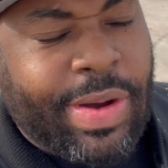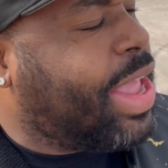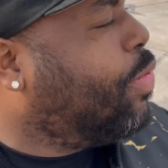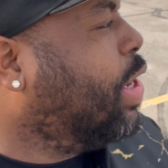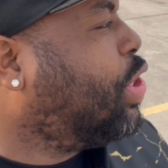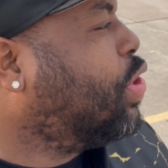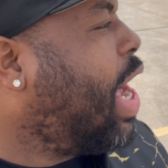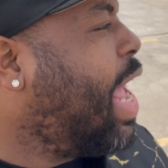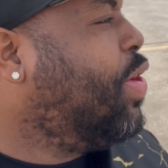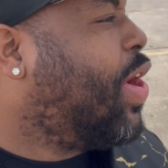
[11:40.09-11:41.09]
Right? What you
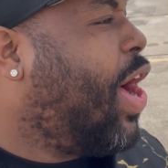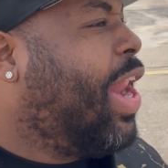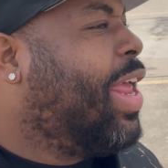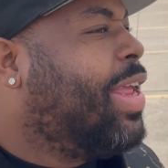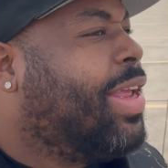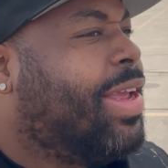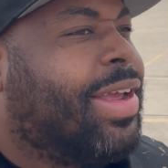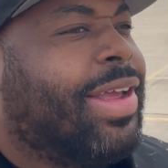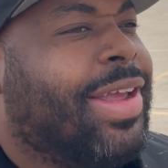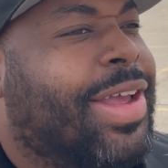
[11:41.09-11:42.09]
call? How you call it?
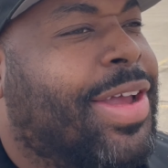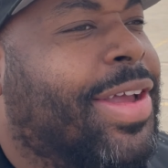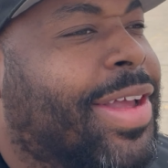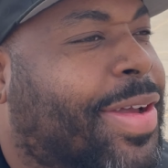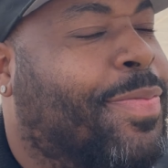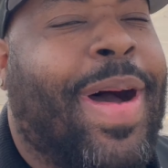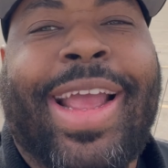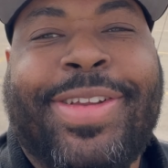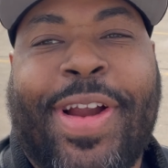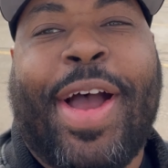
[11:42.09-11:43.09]

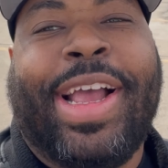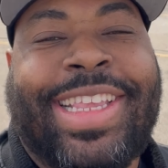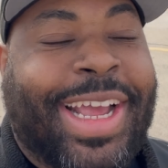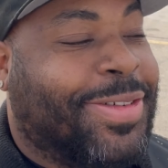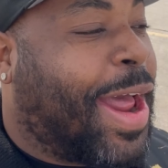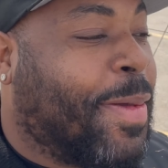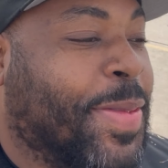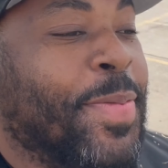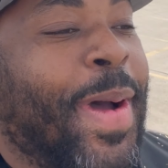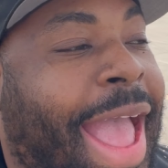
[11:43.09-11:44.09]
Mic drop. I say drop
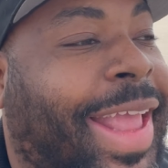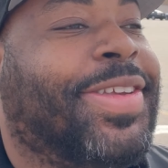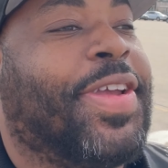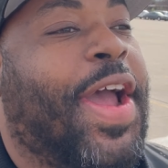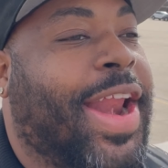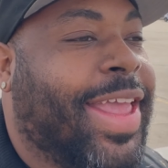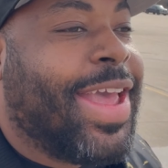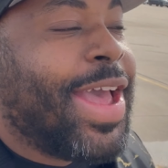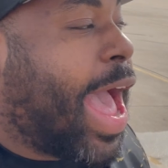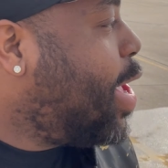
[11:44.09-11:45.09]
the mic, Johnny.
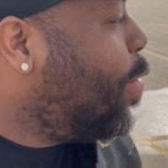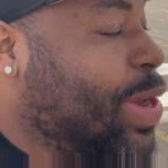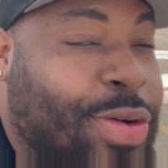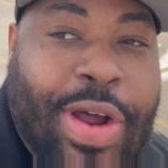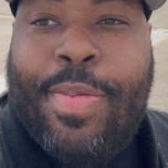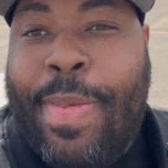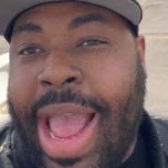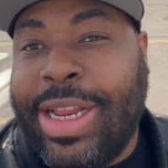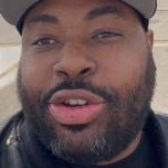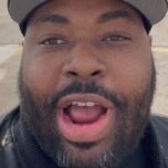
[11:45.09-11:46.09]
Hey, yo, we doing a
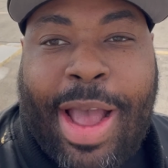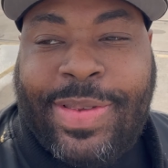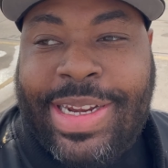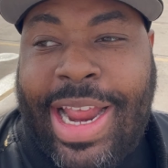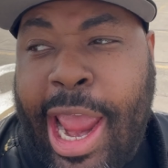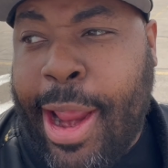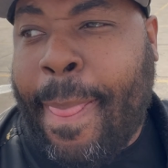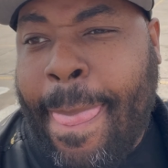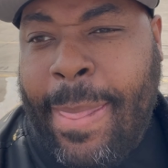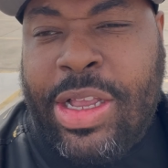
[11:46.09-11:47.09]
mic drop today.
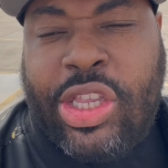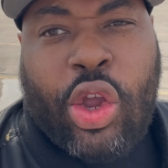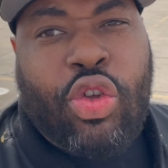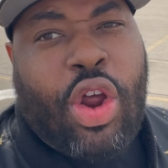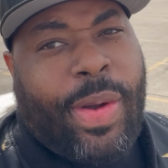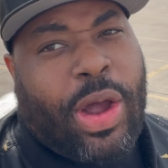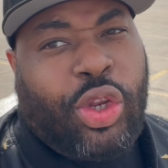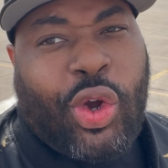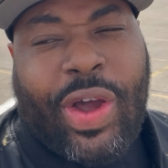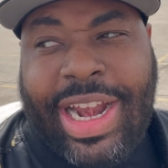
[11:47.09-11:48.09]
So, you know, we're going
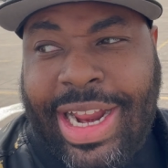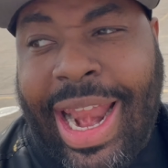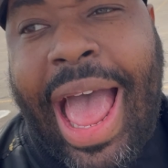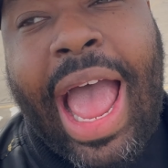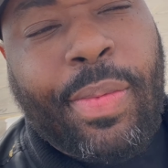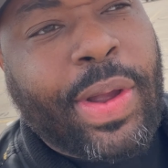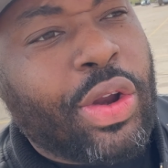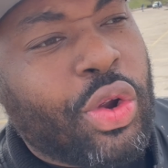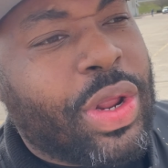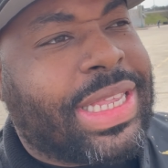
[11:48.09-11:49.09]
to do it in the lot. We're
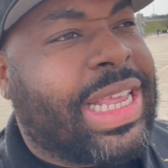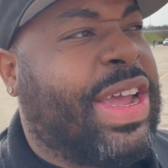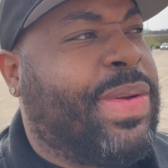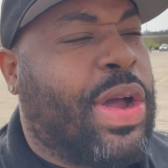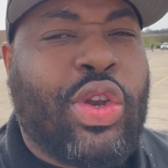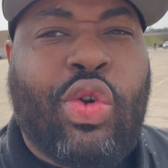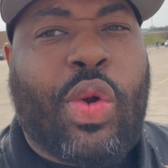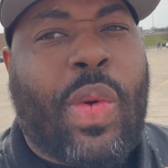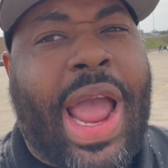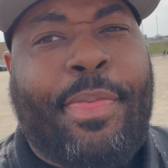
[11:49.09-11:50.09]
going to do the scene. We're going to do
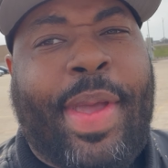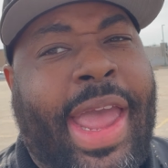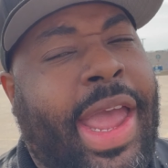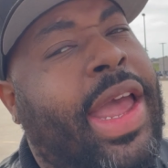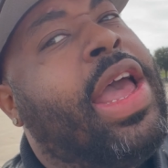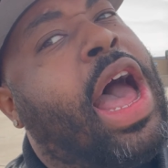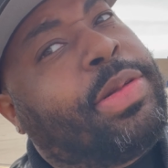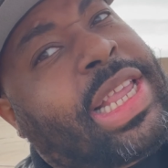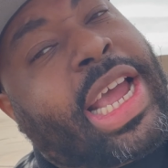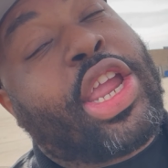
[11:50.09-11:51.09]
it right, man.
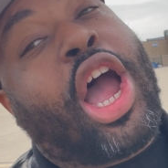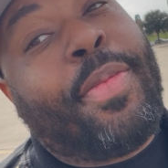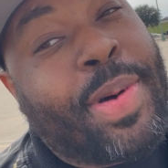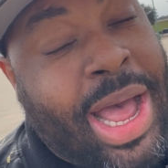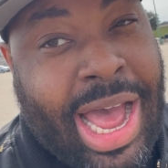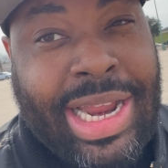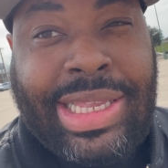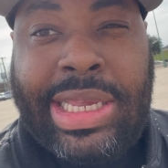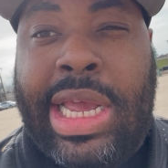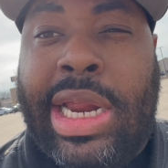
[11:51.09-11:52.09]
I'm taking y'all behind the
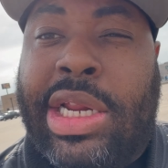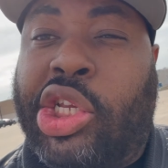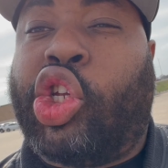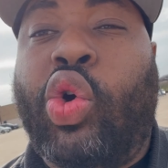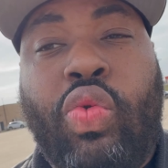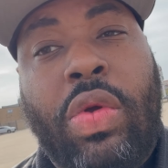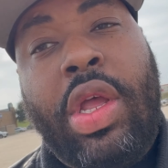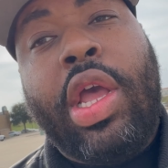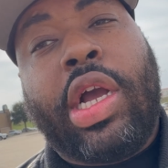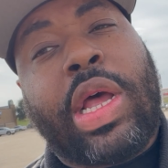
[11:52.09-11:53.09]
scene of the shoot
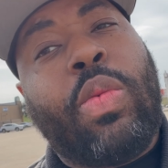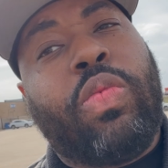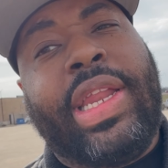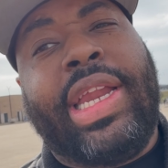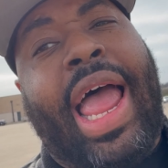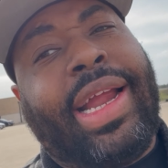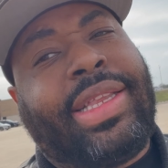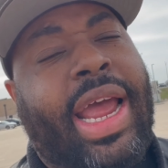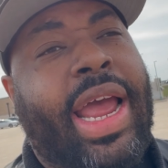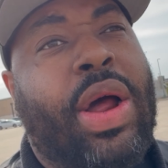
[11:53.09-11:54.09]
because I'm really like that.